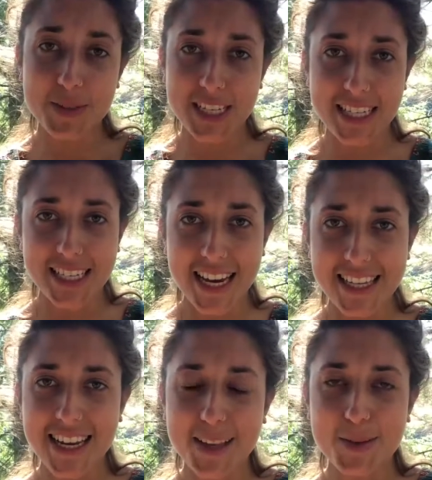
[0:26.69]
to
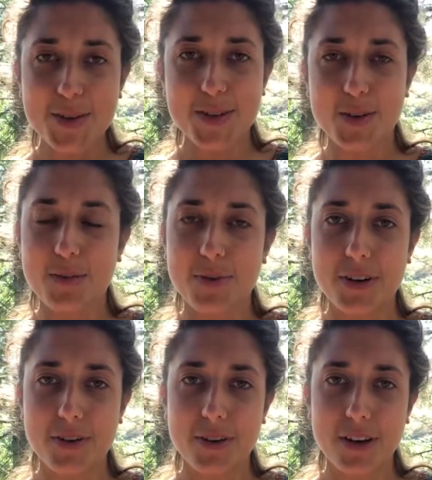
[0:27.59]
today's Elul Soul
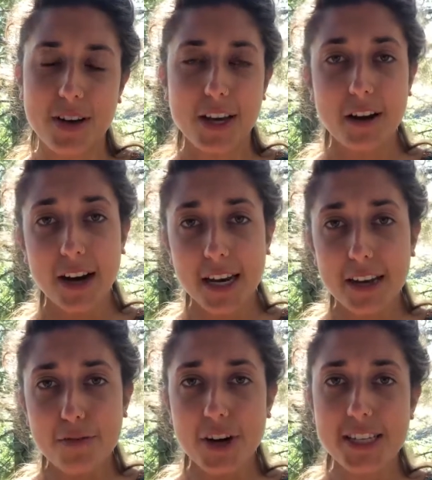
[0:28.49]
Brew,
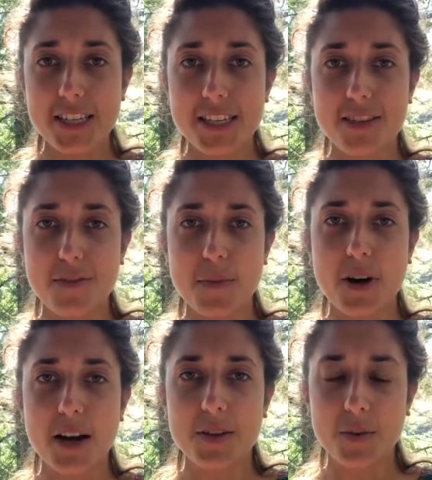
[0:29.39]
curated voices from
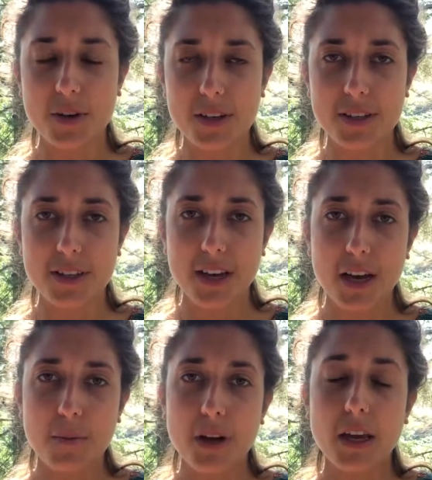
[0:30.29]
around the world,
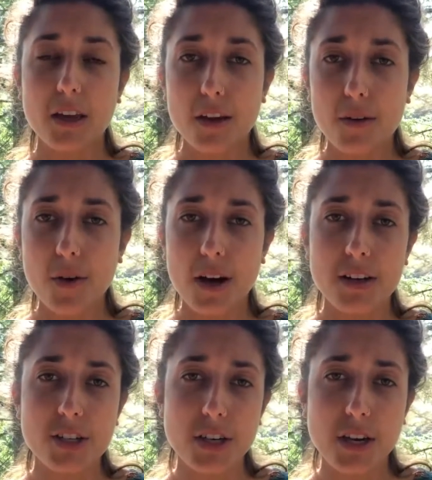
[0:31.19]
bringing you on a
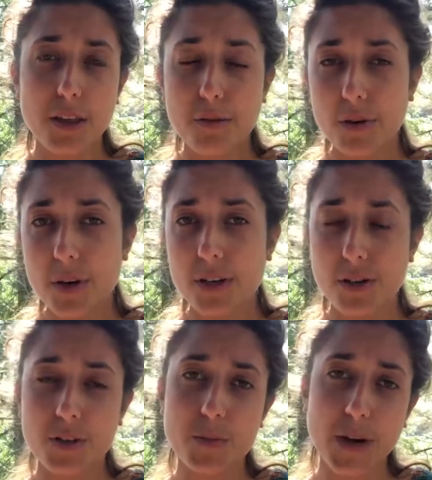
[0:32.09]
journey through
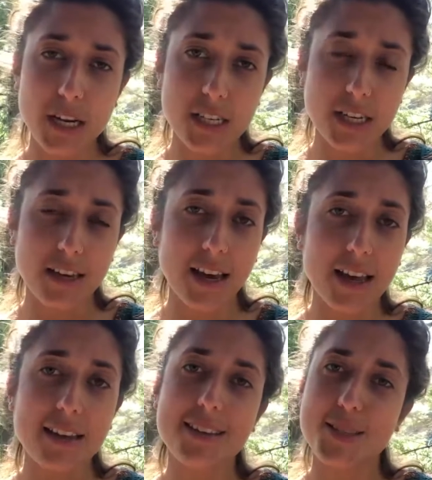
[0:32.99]
introspection
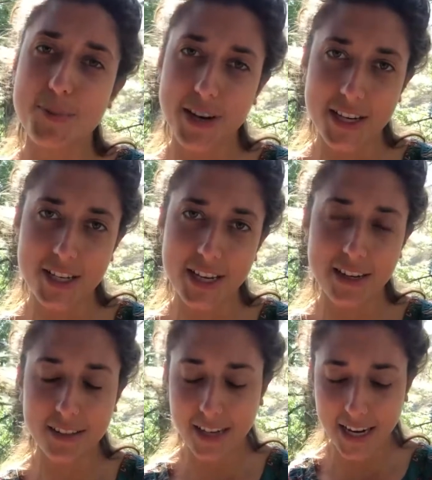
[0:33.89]
and inspiration
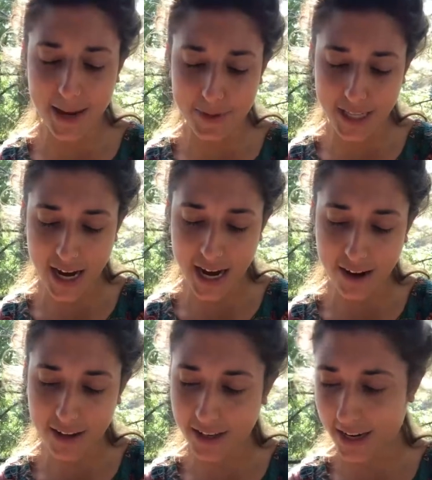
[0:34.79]
leading up to the high
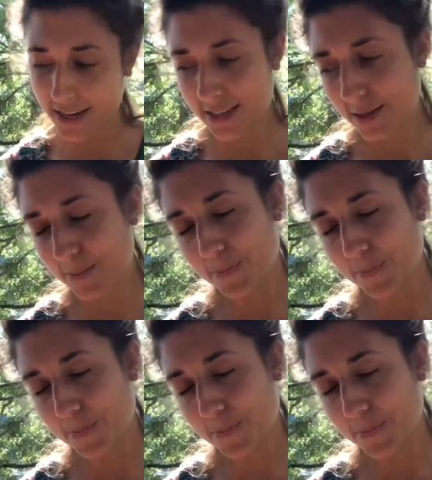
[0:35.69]
holidays.